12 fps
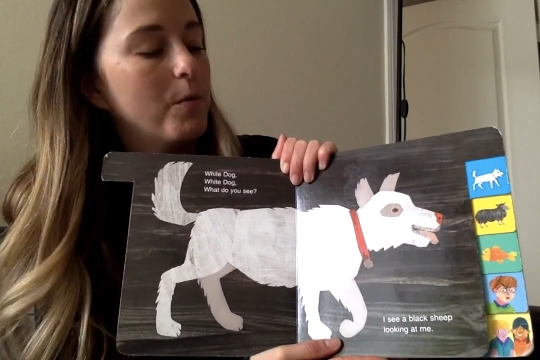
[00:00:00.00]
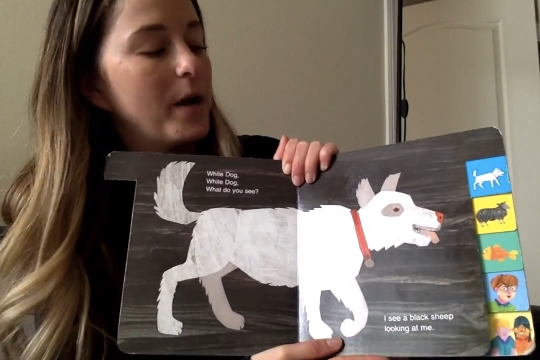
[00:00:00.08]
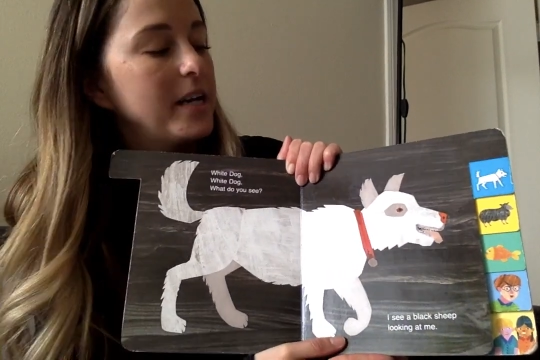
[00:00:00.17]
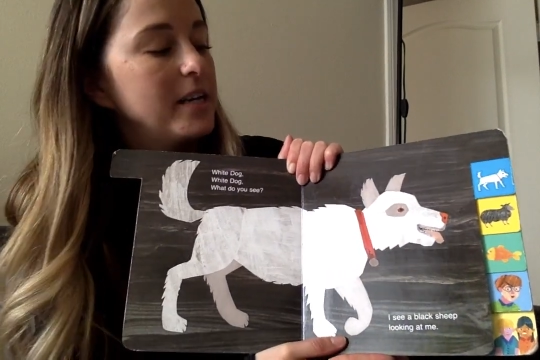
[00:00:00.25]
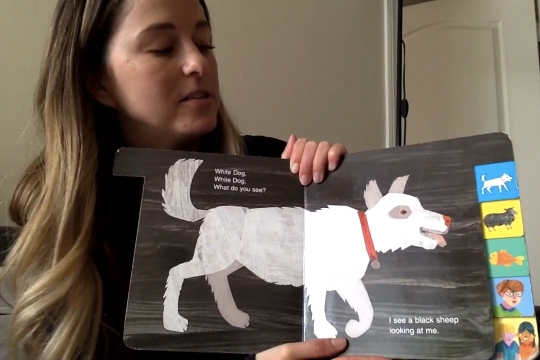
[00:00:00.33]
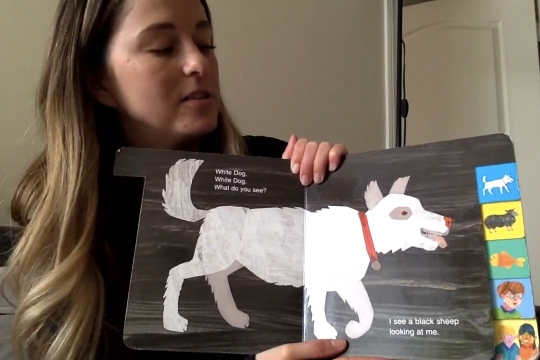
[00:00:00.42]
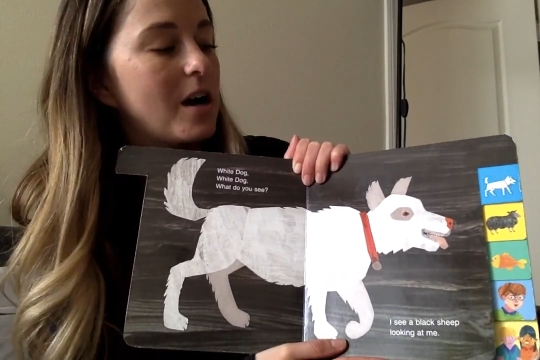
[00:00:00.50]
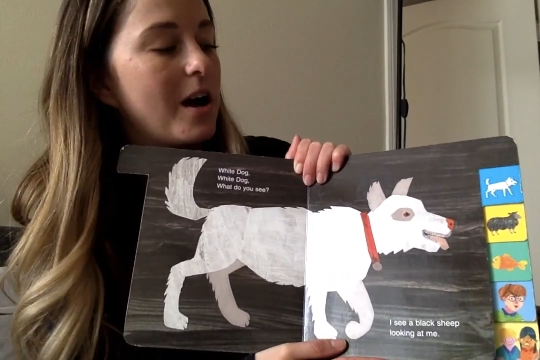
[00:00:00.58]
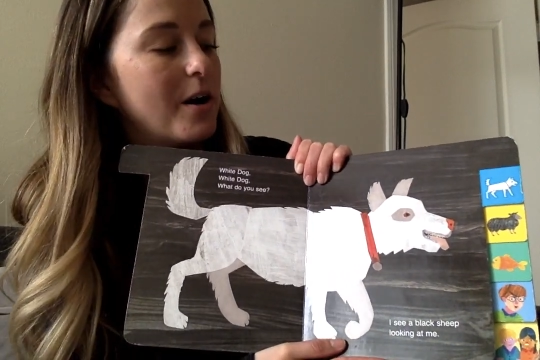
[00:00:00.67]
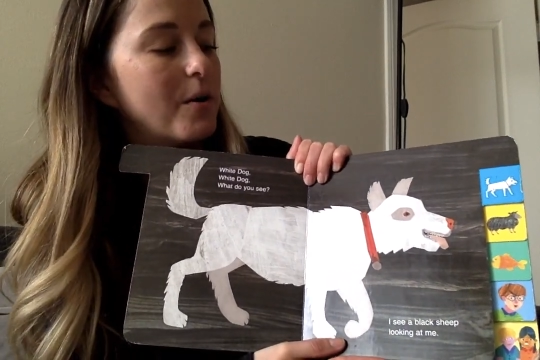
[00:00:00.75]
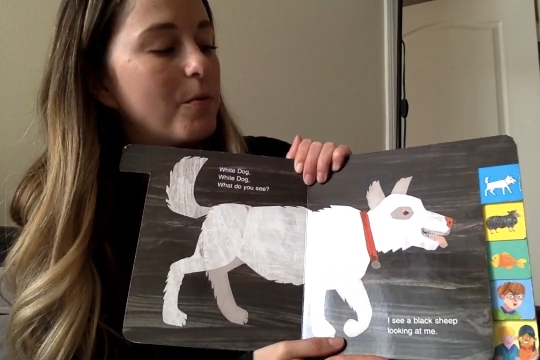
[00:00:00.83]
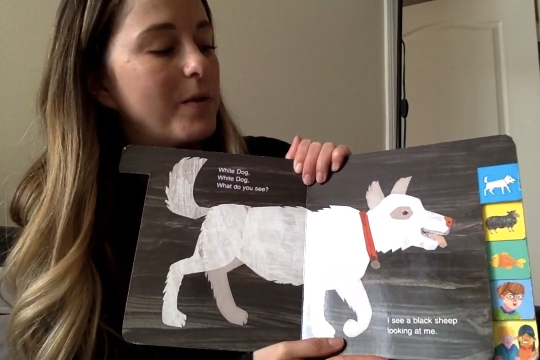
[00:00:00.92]
white
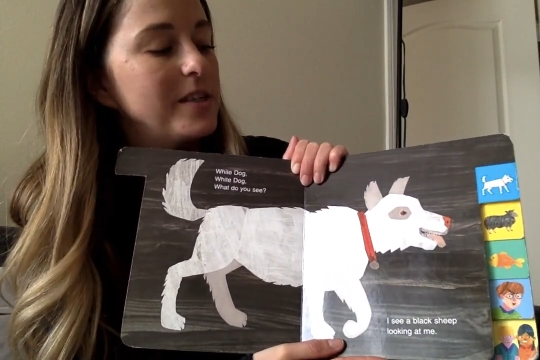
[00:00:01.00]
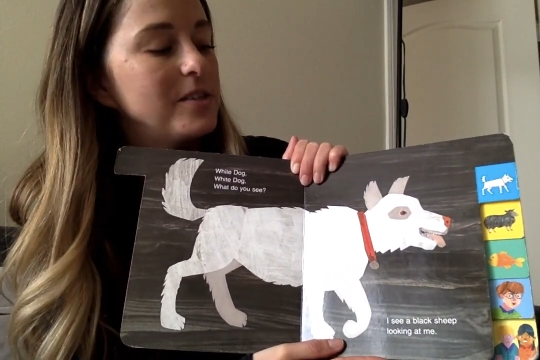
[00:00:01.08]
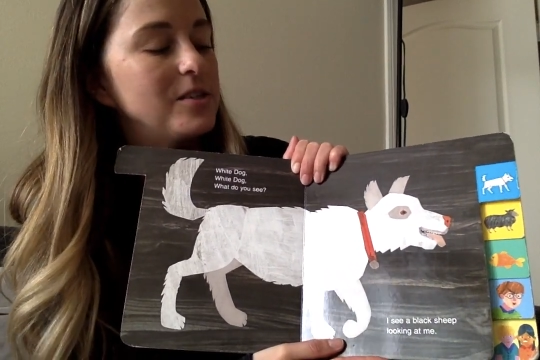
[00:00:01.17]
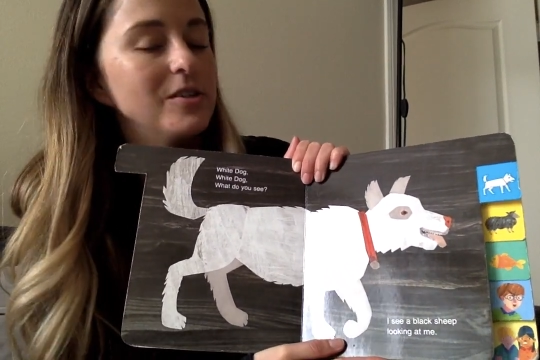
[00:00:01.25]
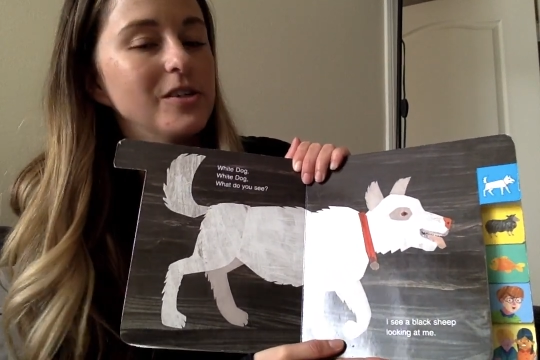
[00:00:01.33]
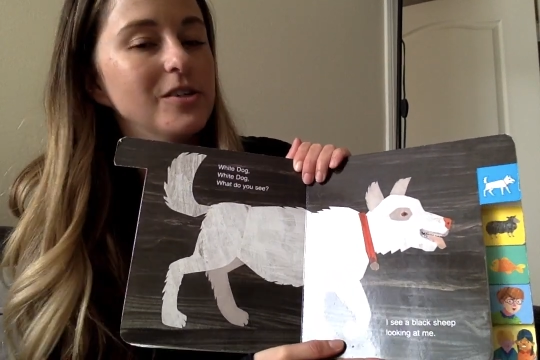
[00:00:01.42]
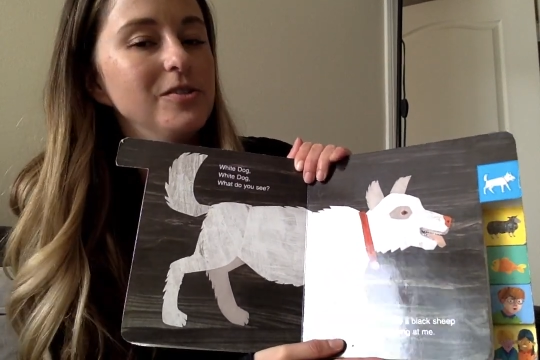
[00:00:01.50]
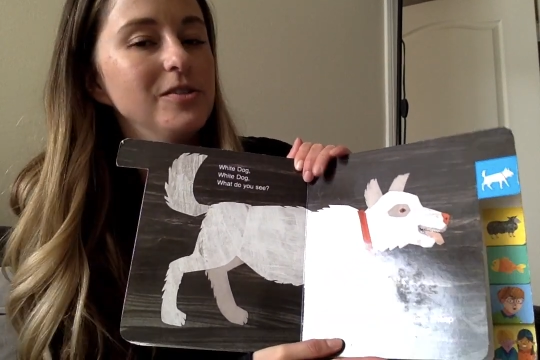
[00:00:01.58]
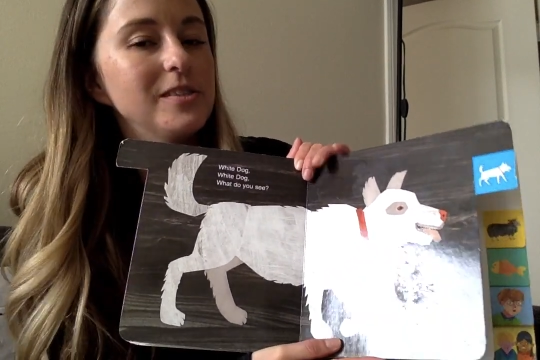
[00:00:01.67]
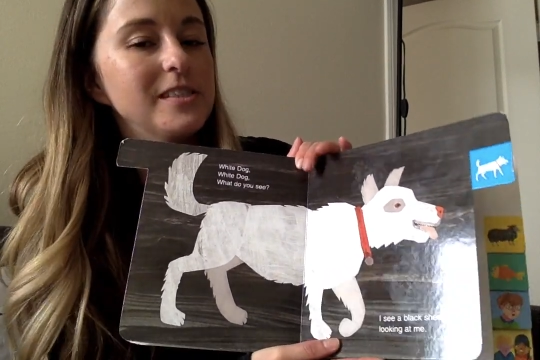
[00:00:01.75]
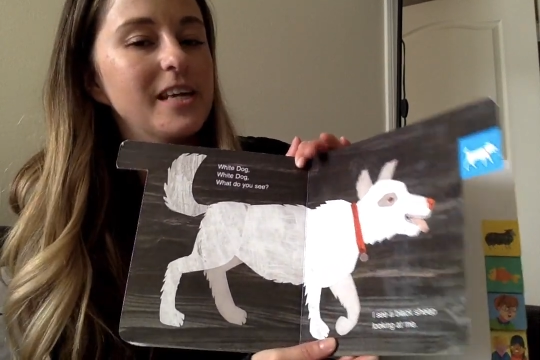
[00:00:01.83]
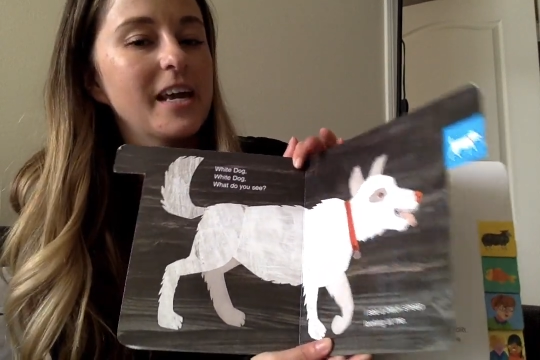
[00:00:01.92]
dog, what do you
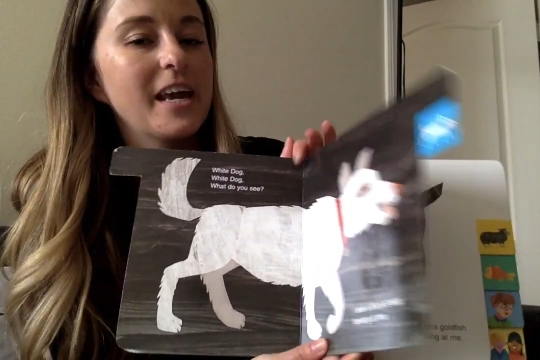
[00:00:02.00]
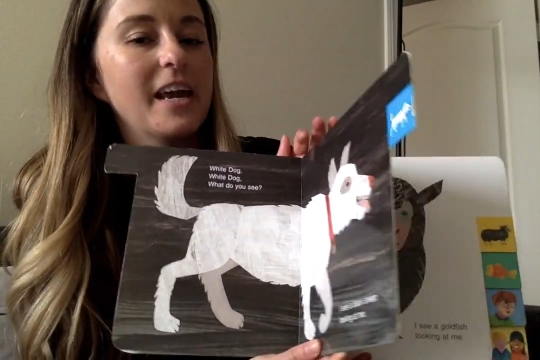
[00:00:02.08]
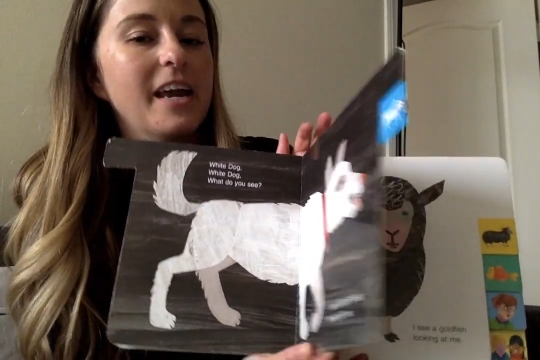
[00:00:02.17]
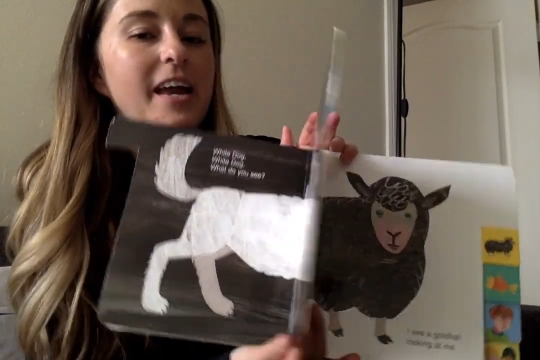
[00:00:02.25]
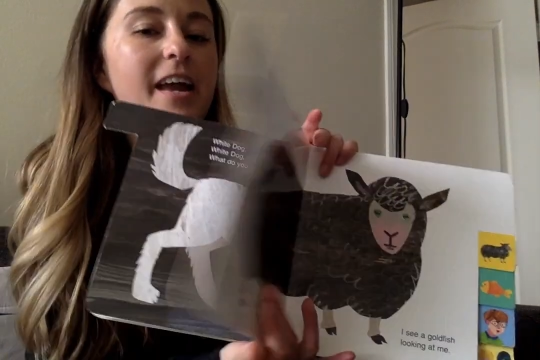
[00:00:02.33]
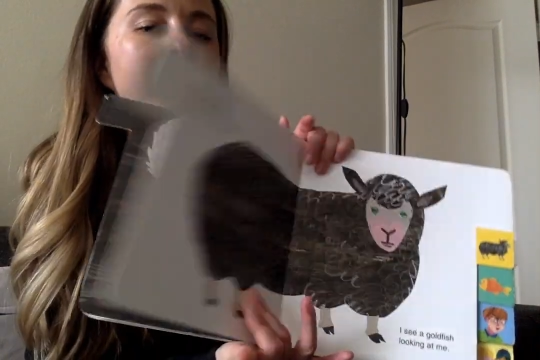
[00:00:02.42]
see?